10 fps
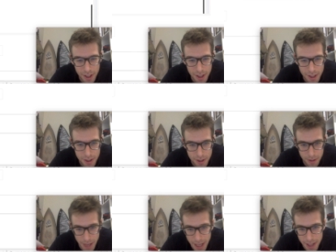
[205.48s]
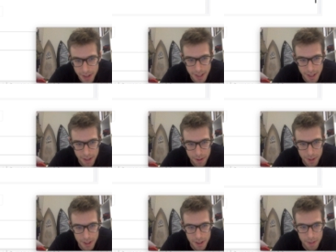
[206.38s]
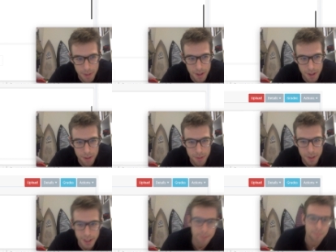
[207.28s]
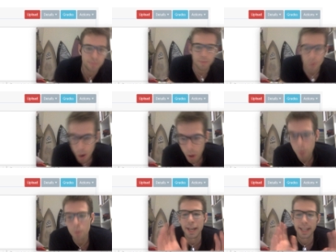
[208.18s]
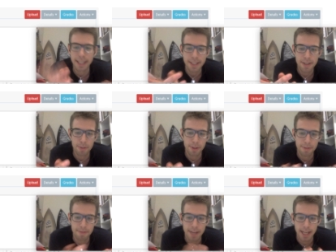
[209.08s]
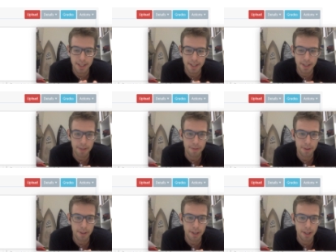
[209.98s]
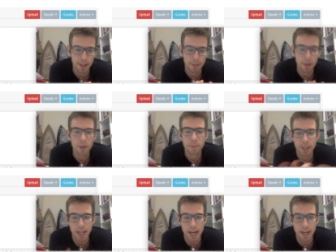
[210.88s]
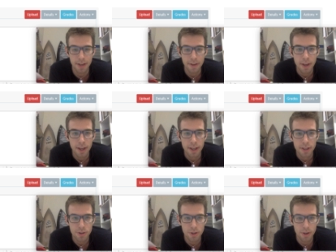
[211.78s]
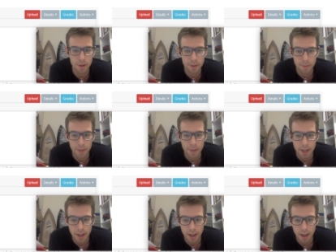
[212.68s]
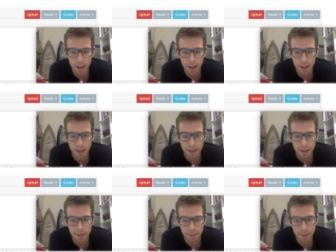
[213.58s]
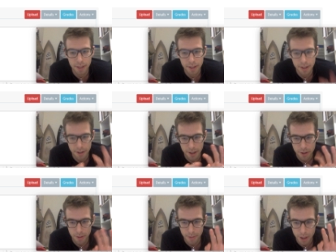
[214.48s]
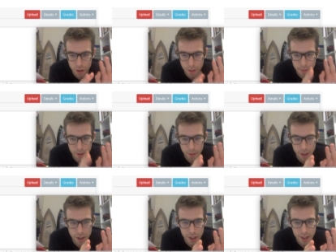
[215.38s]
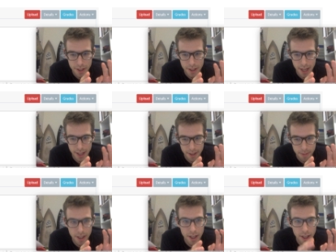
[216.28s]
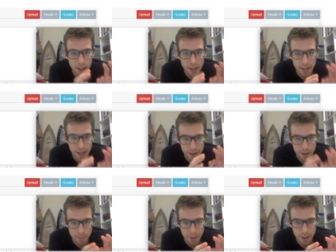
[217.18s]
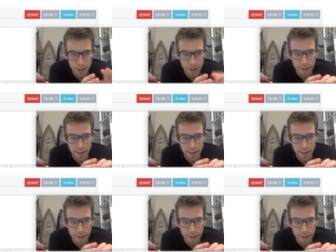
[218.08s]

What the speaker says: So yeah, that's how you submit the homework. Oh, and I guess a real fast thing for homework 9. So there are some Jupyter widgets at the beginning of that notebook,